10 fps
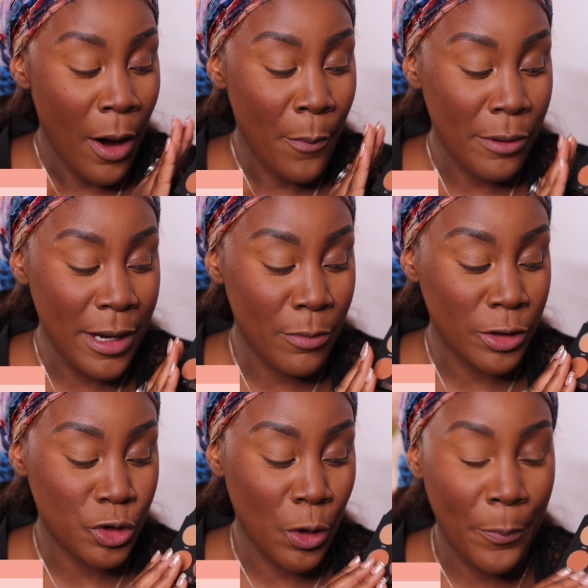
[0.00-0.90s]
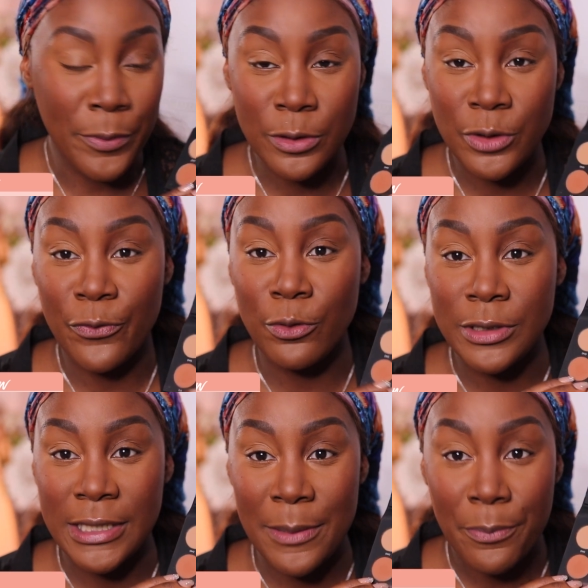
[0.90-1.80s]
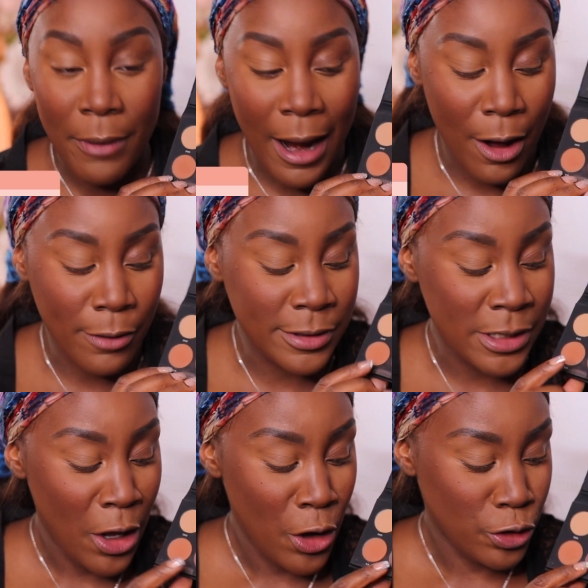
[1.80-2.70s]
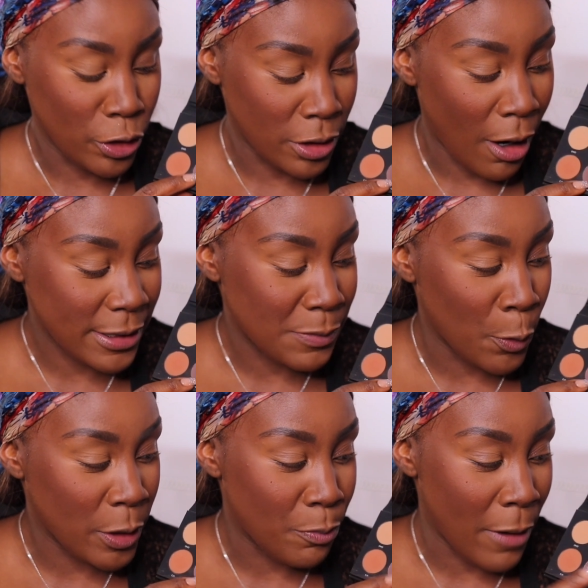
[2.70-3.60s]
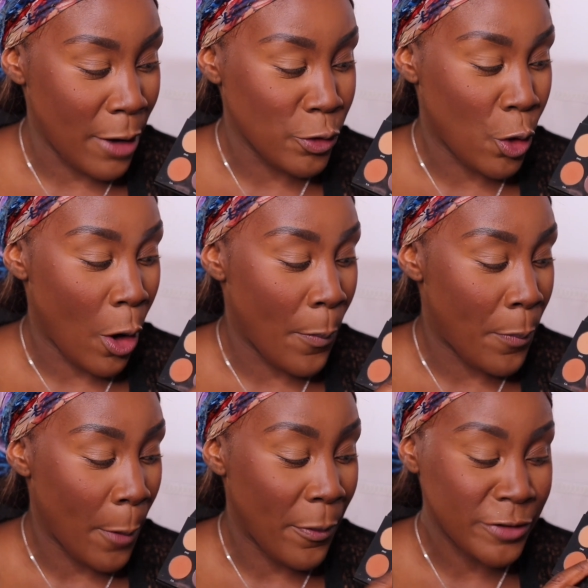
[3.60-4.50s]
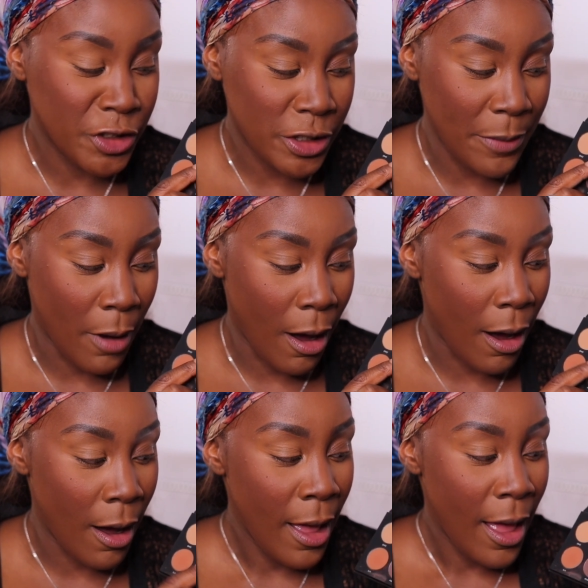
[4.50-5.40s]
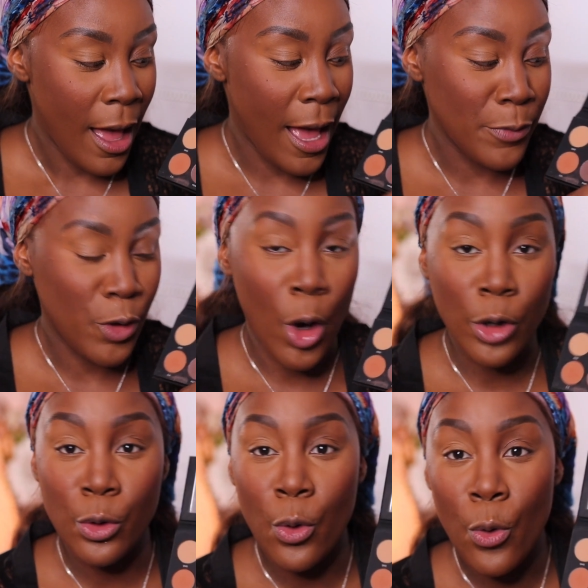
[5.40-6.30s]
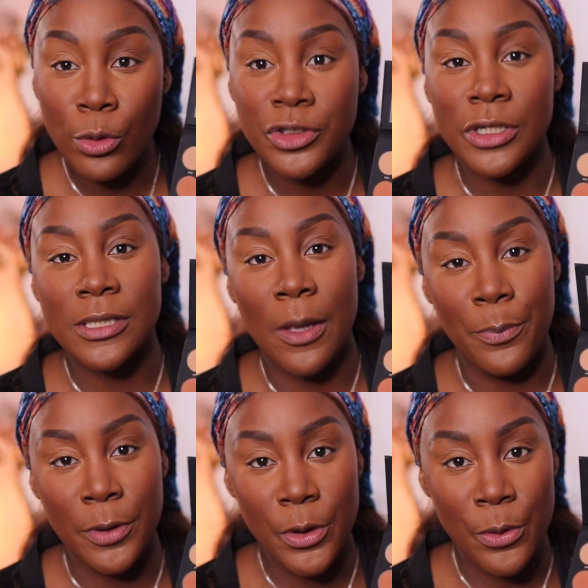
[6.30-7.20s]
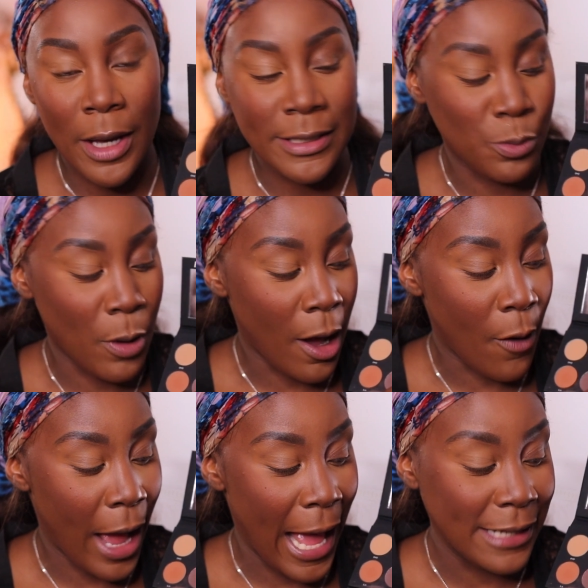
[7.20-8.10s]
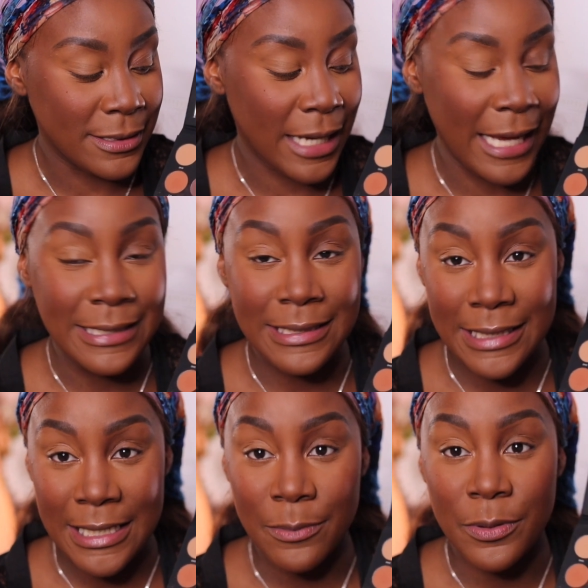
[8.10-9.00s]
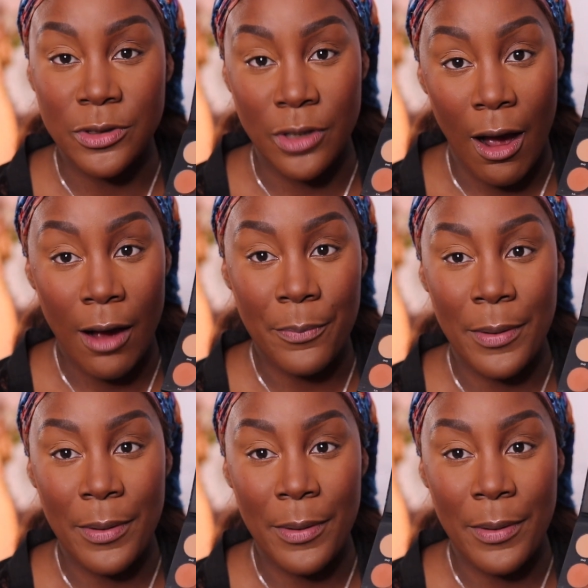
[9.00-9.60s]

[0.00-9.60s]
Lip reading: Pretty much your beautiful deep browns, your dark smoky brown, you've got a pop of shimmer, and you've got a gorgeous blue as well, and a deep dark